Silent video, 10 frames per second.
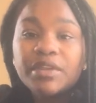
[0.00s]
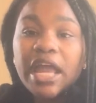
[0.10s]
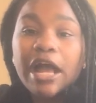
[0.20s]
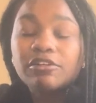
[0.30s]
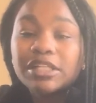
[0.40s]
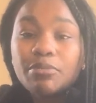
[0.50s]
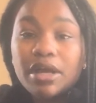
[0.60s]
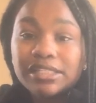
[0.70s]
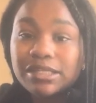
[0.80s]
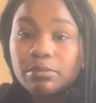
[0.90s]
I was in the
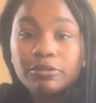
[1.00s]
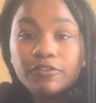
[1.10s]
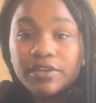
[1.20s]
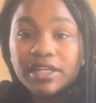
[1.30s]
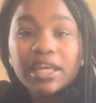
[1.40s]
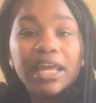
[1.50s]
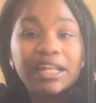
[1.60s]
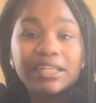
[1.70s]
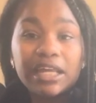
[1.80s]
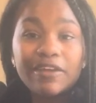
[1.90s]
process of moving, and
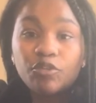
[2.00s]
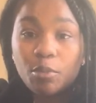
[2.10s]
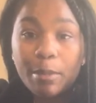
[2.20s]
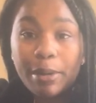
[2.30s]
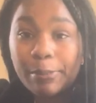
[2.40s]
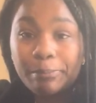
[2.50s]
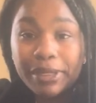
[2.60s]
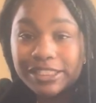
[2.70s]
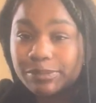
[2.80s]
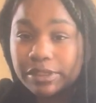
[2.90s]
I think I left him in my mom's
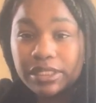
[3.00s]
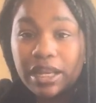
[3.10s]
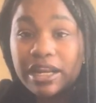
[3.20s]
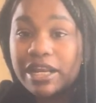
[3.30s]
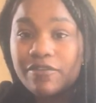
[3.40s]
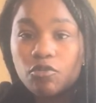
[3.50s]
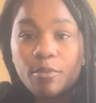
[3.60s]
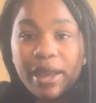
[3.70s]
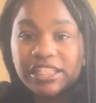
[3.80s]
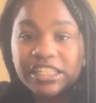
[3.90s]
basement, and I never went
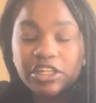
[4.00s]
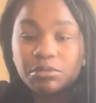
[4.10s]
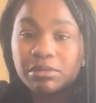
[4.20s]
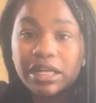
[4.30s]
back to get him.